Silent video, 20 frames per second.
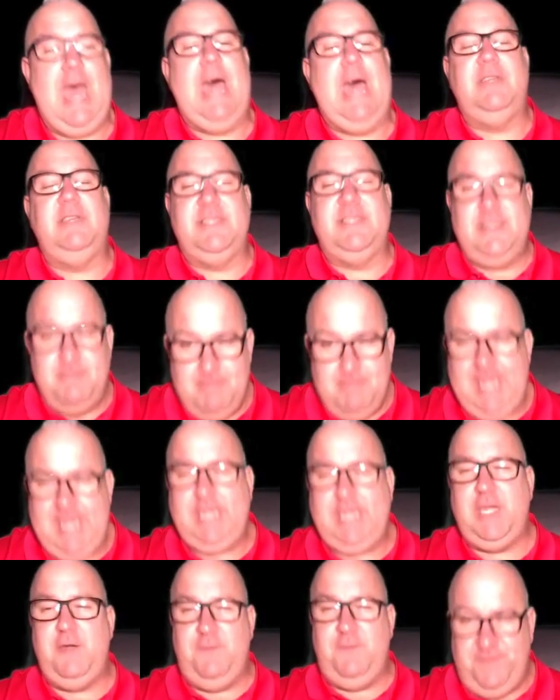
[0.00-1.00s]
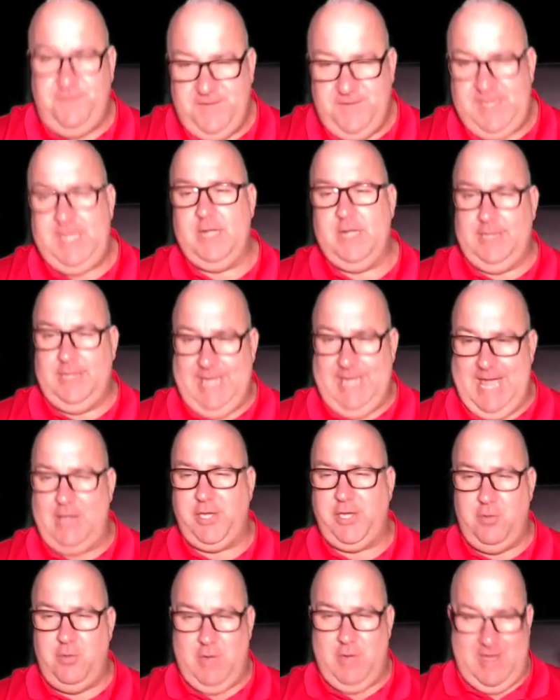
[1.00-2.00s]
does it make you feel now
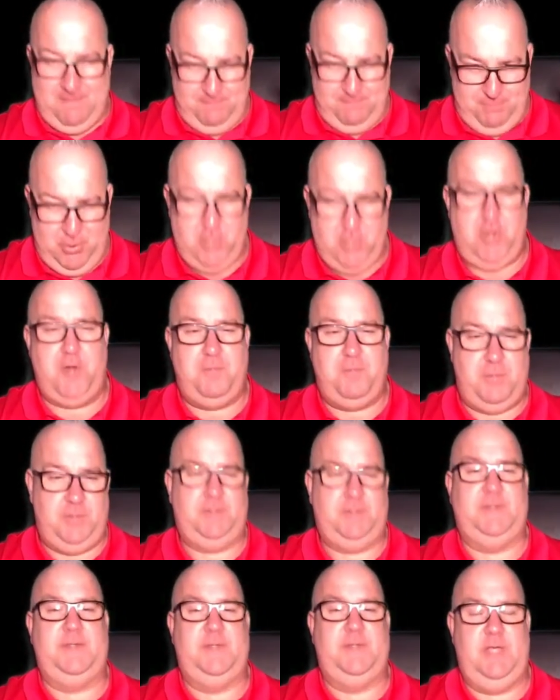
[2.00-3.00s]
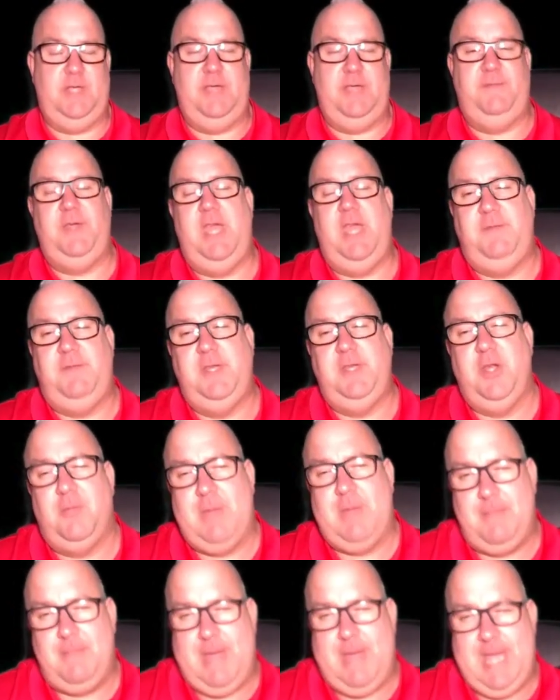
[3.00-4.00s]
you have purpose, if you don't
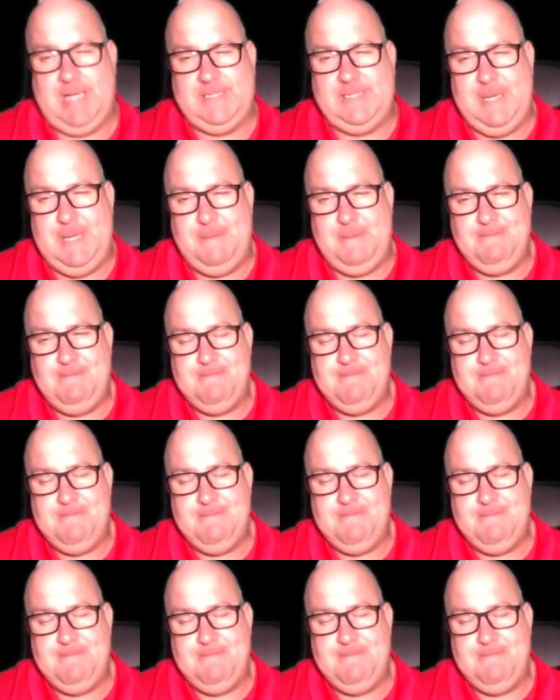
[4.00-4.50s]
mind my asking?